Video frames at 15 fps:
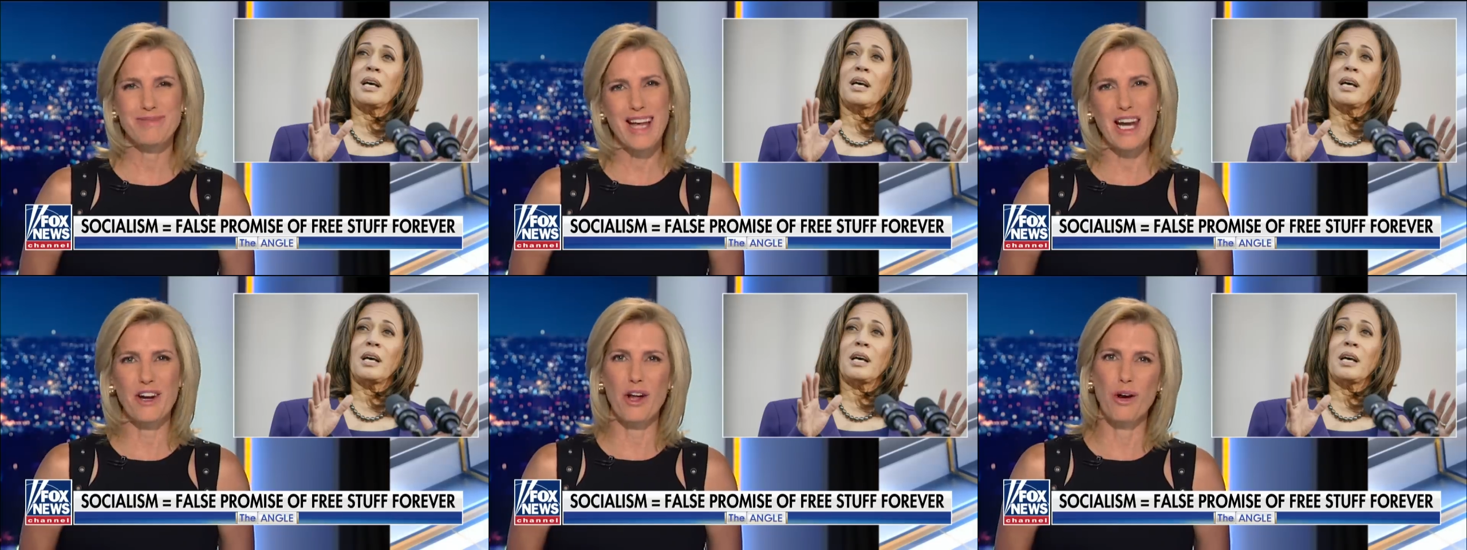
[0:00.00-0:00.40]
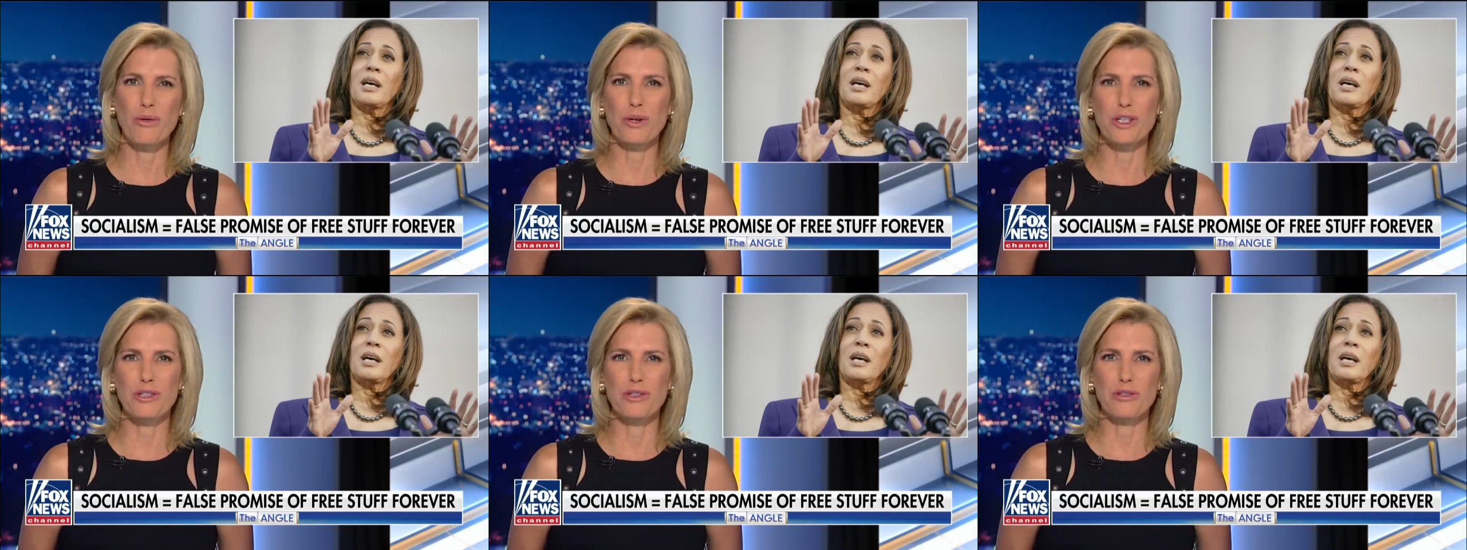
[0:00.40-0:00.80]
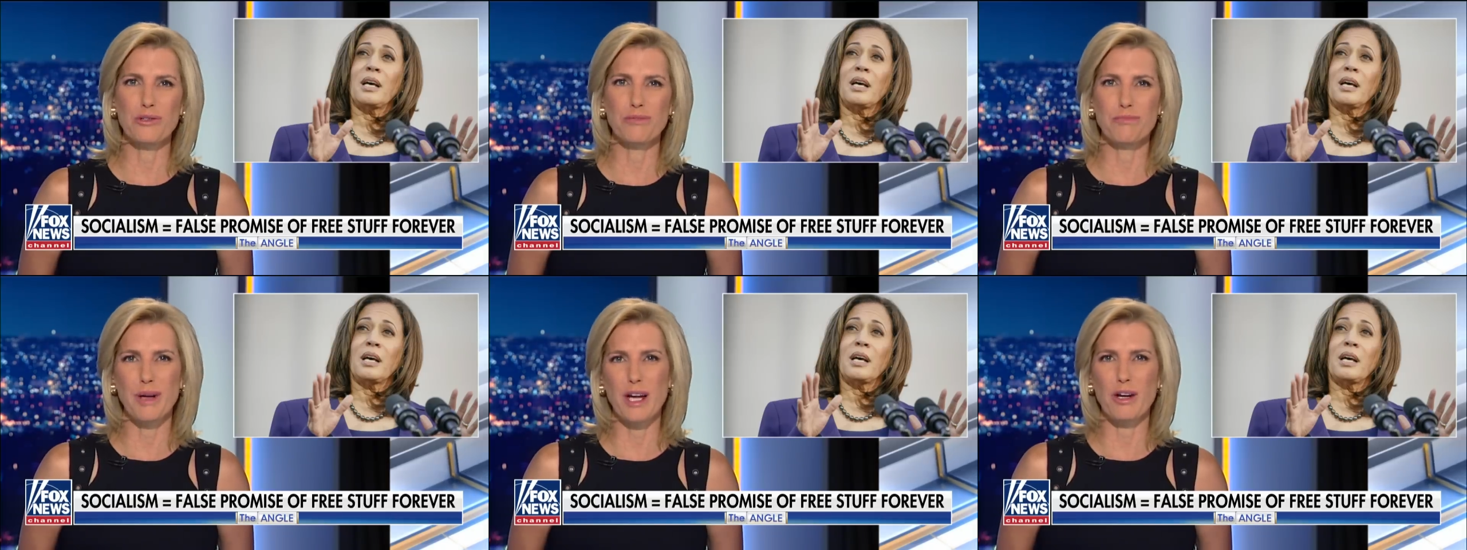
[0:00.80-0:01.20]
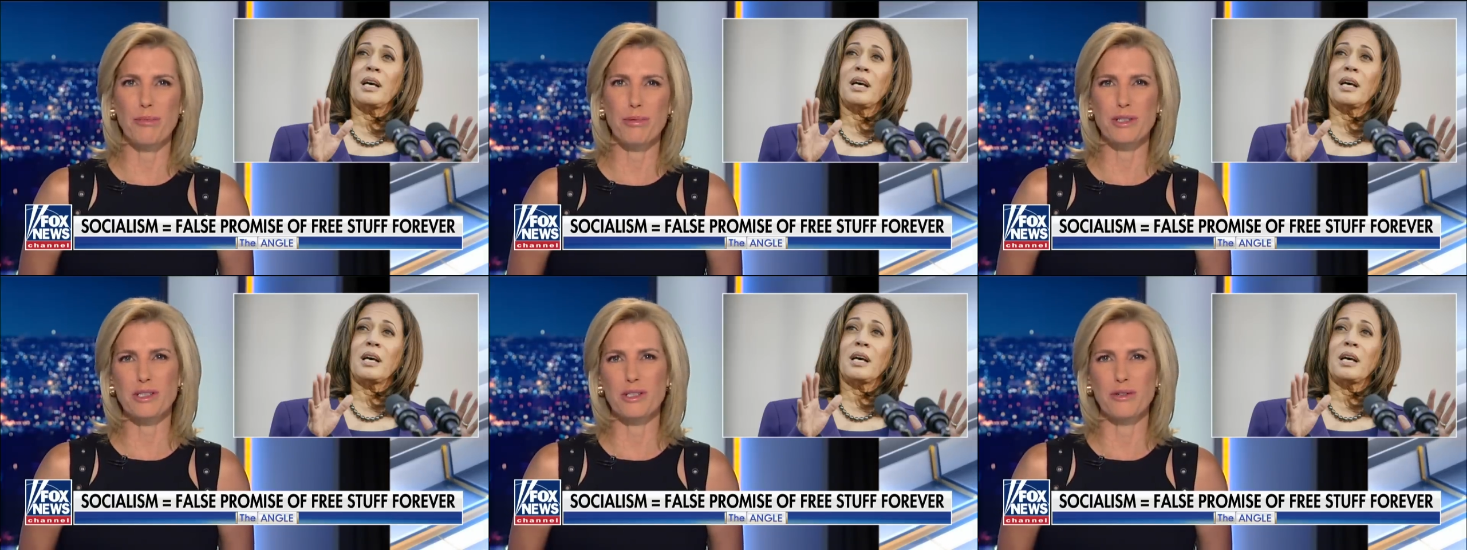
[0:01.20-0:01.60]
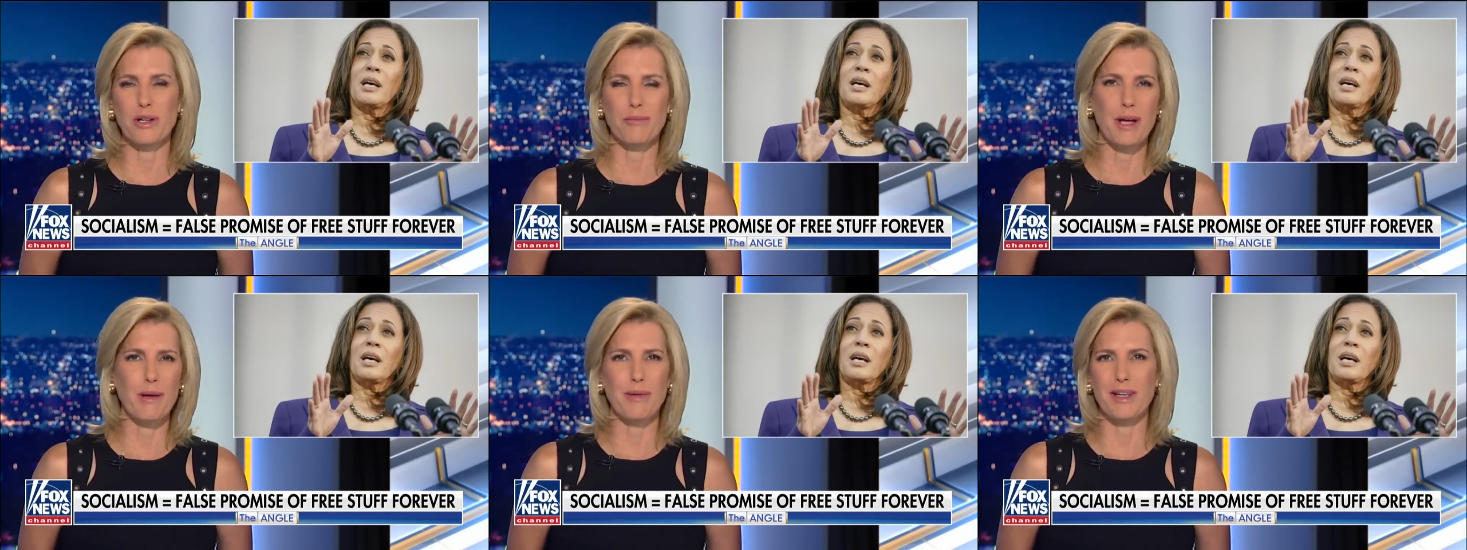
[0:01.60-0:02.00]
Speaker 1: I don't know, would do better pursuing
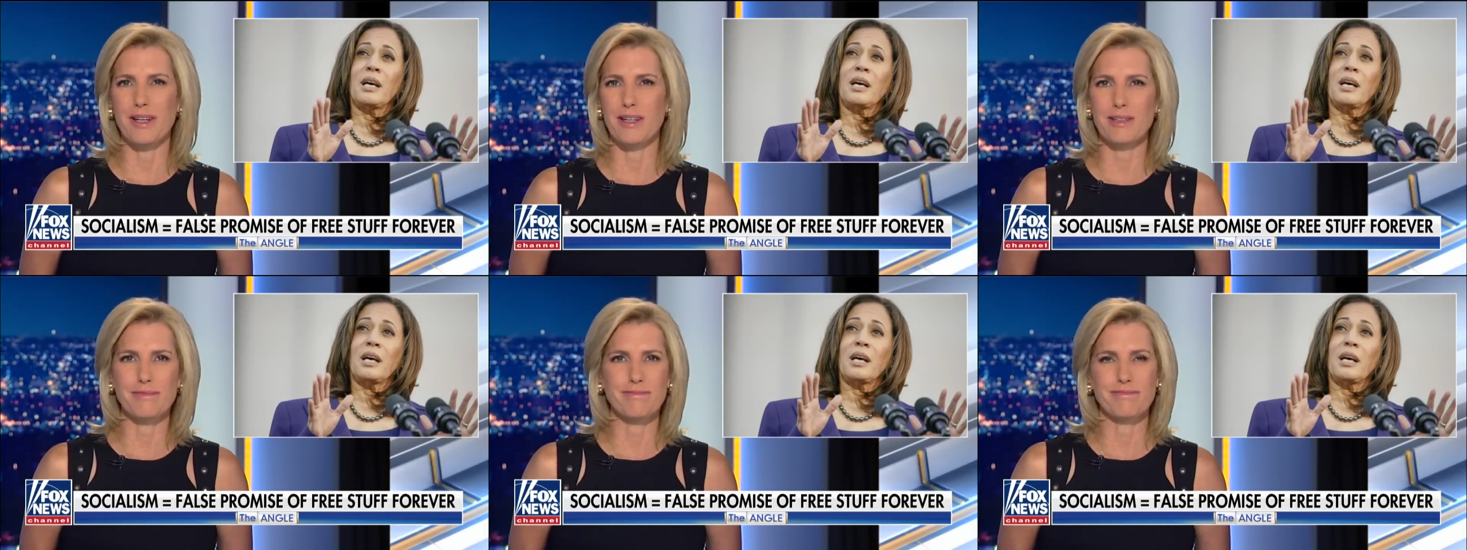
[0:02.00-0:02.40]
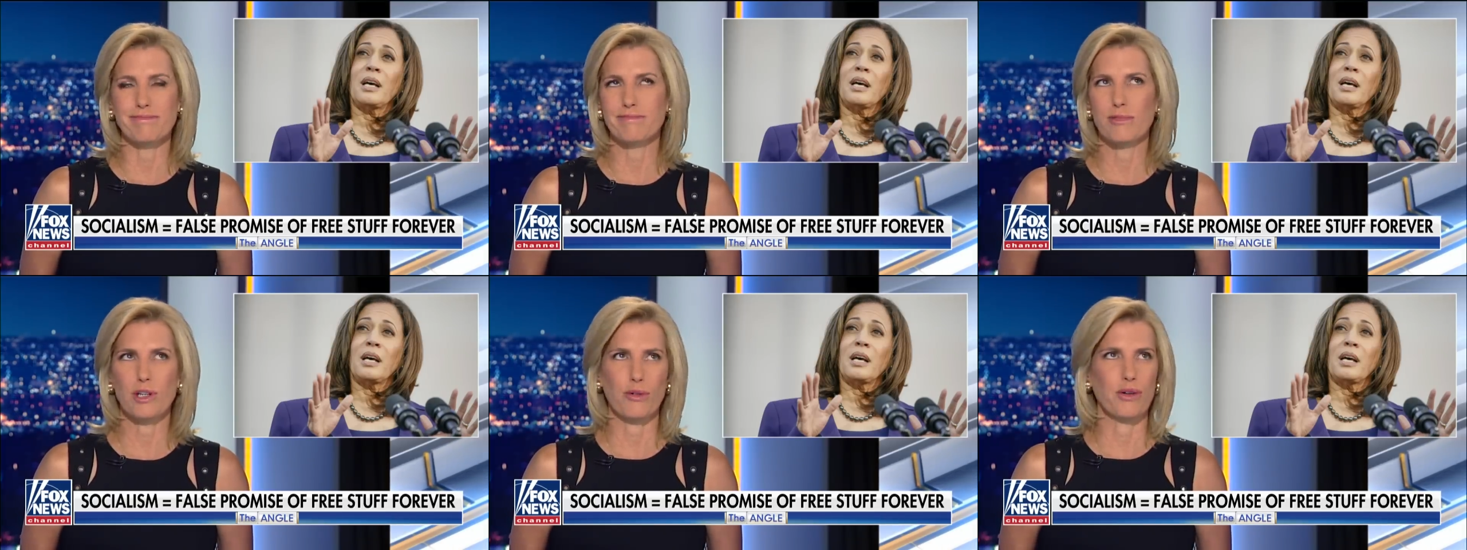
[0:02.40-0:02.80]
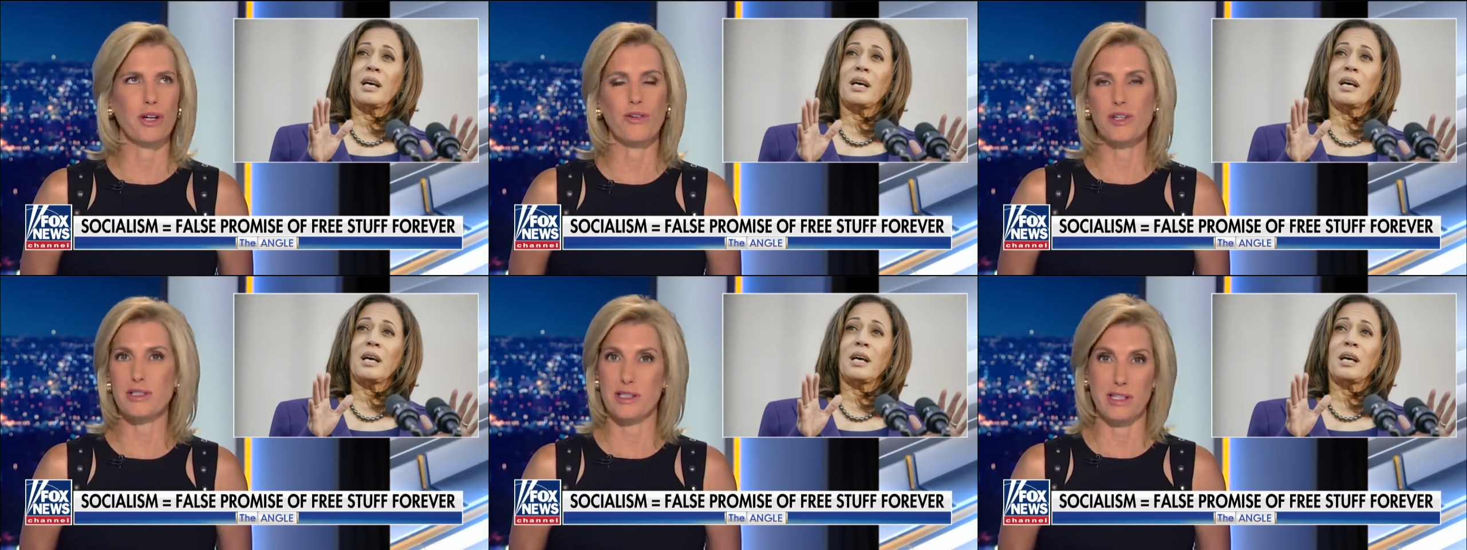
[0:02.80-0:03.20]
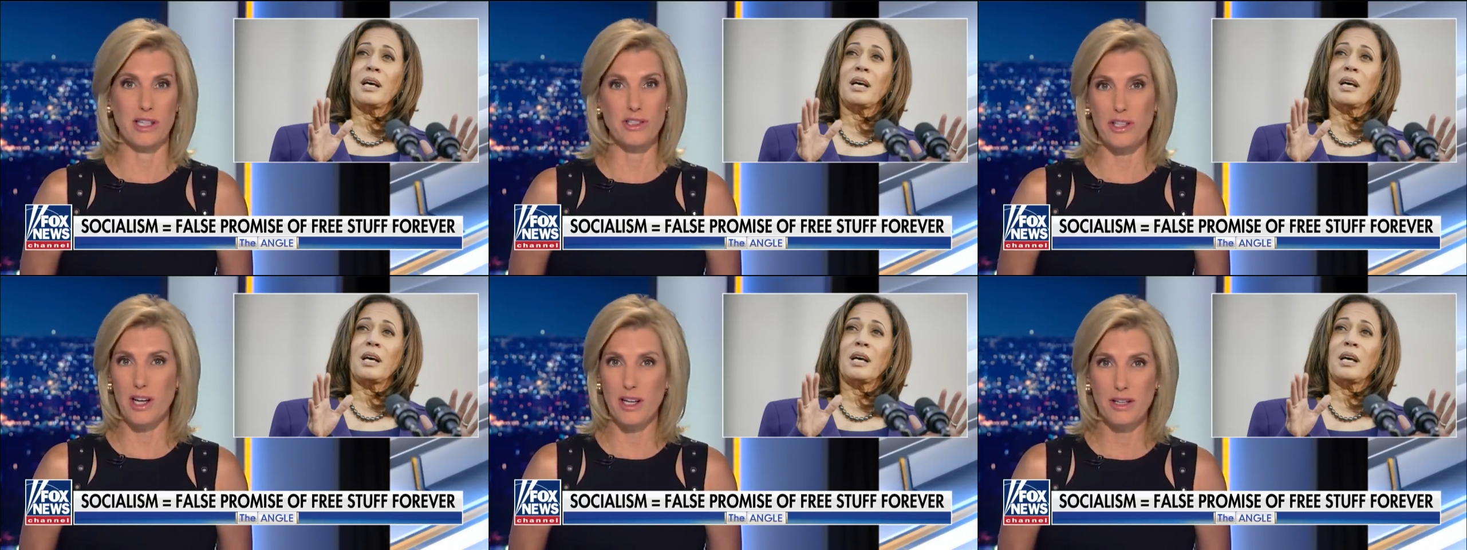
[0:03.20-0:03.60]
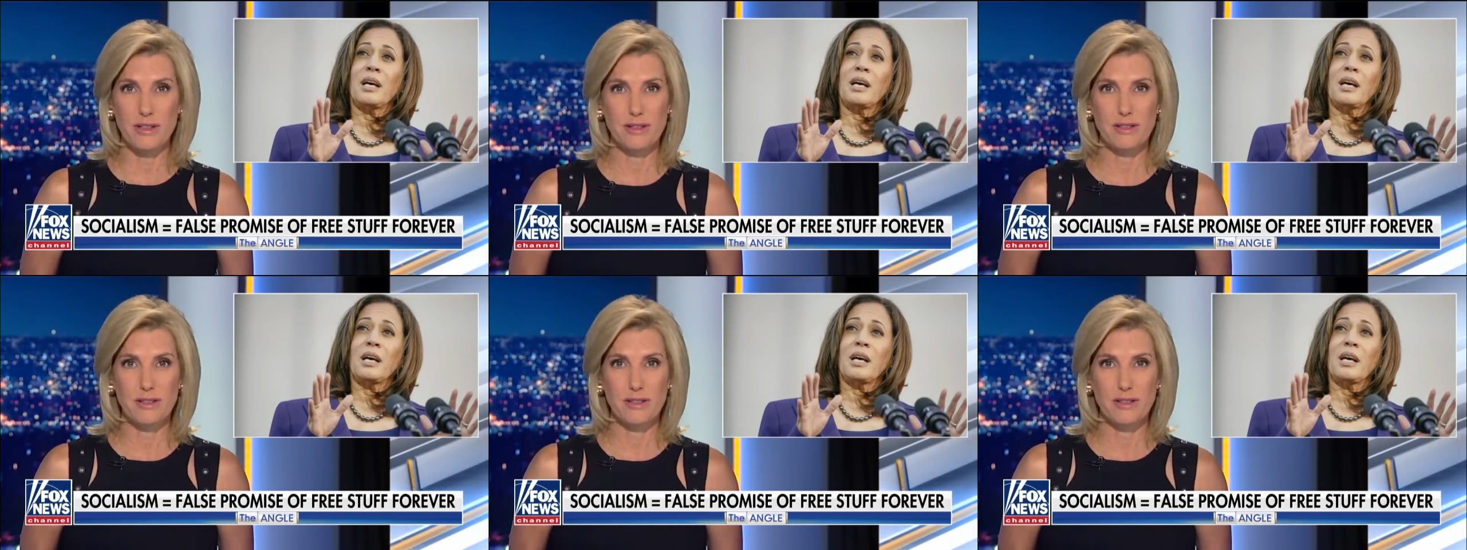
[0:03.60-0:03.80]
maybe a career as a DJ?